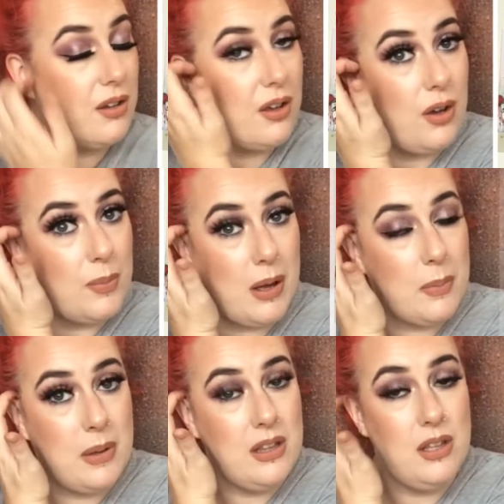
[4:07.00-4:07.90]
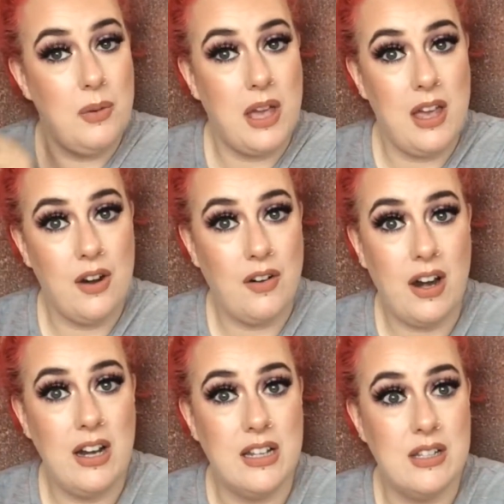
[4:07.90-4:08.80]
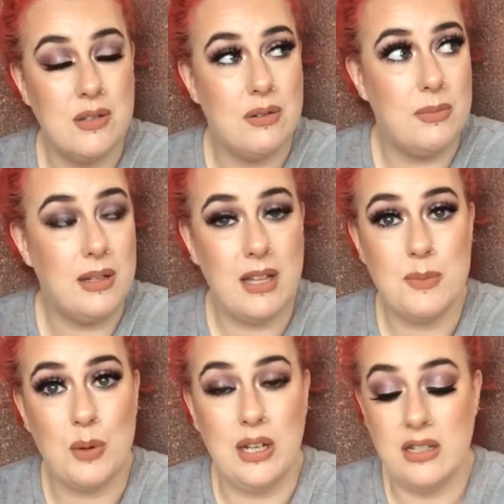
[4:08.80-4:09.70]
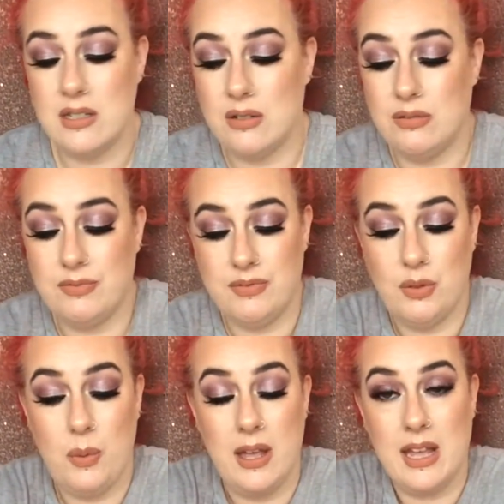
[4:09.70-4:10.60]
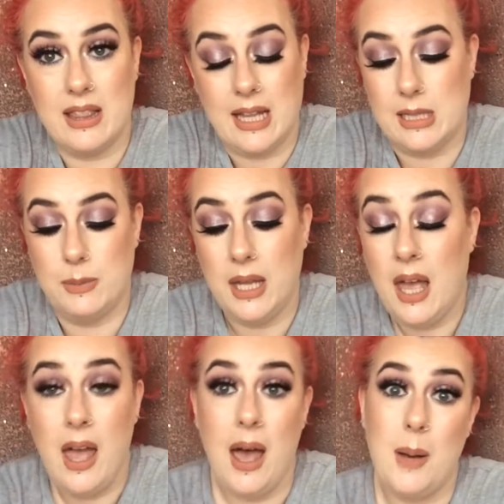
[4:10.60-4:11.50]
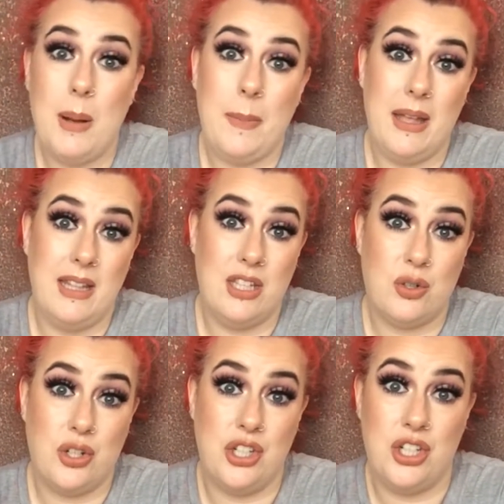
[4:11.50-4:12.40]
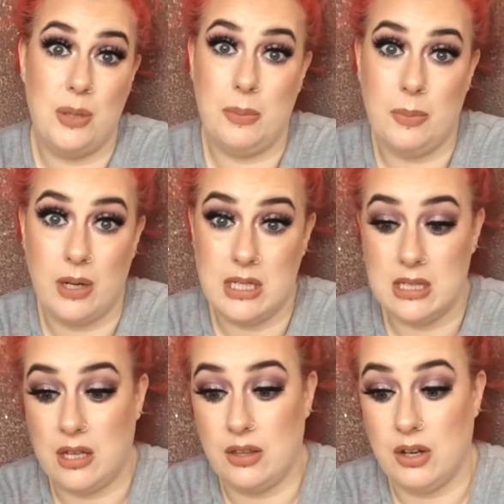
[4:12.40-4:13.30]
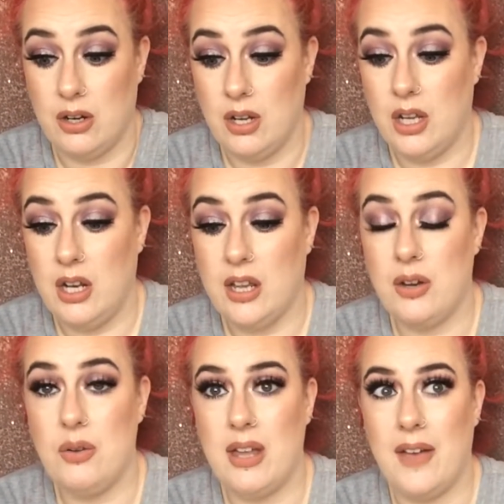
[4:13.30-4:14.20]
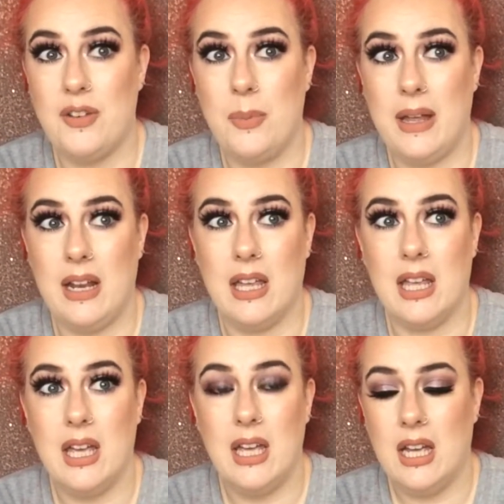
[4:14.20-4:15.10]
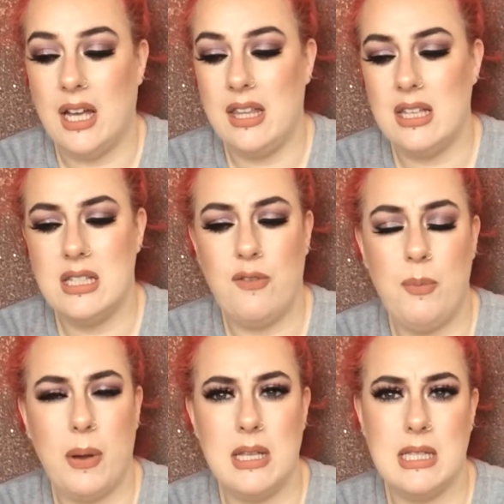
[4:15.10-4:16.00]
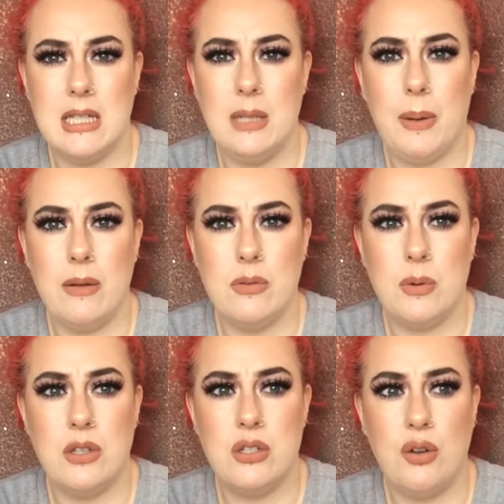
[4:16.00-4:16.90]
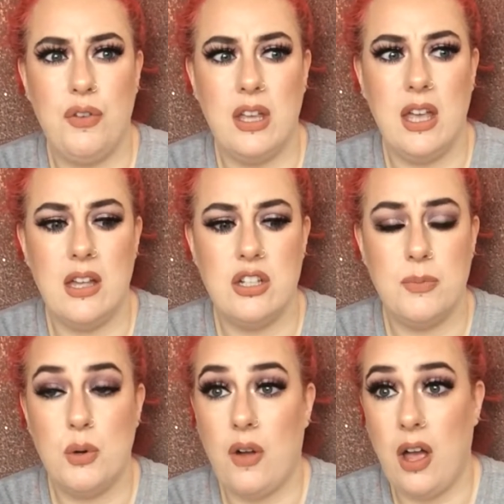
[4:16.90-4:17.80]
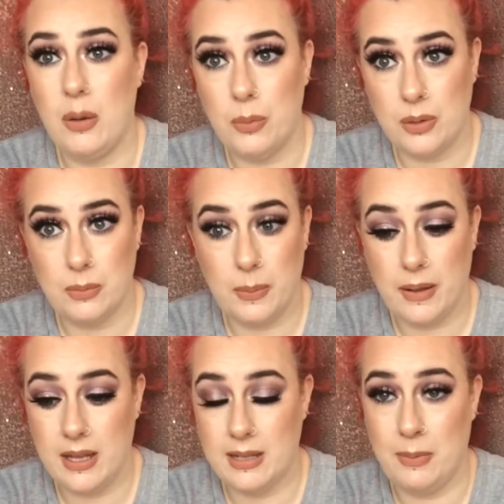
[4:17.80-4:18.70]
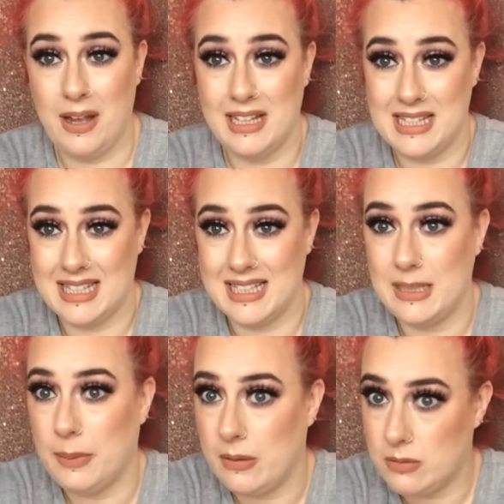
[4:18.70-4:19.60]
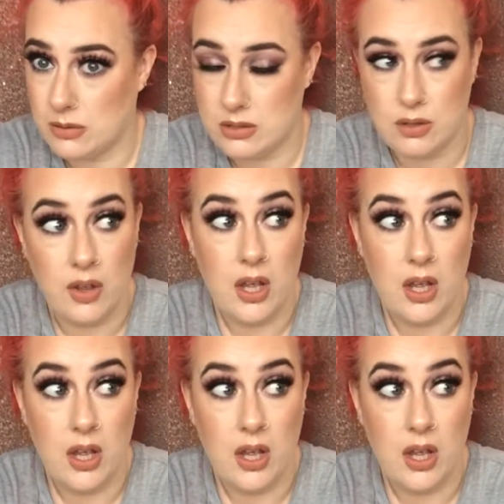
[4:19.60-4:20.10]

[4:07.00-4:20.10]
Colourpop in the UK or Ireland, so I'm like, that's brilliant. So no way of getting that to me, and I'm not paying the extortionate shipping prices either. Like, I know you have to pay, like, I think it's if you buy £60 worth of stuff you can get it shipped over. I wouldn't be paying £60 worth of stuff.